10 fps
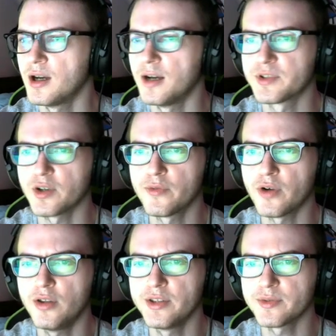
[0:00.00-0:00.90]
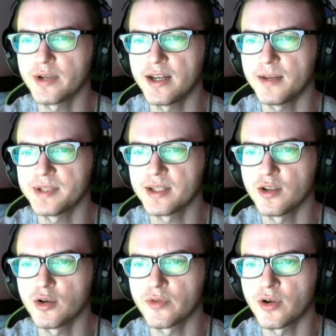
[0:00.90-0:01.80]
So overall in this one, I ended up taking the
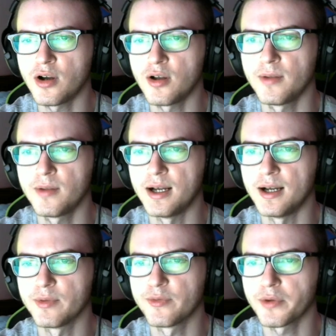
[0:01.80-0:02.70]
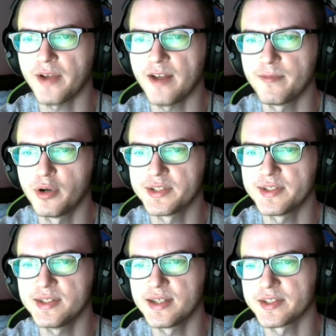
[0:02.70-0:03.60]
overall with 45 points.
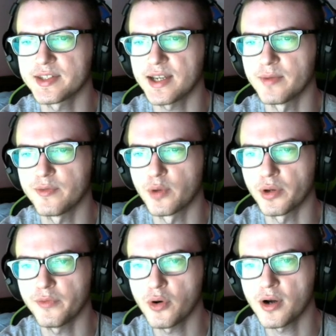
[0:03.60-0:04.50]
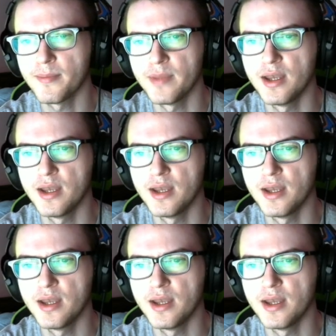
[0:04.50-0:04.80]
Detail second with 44.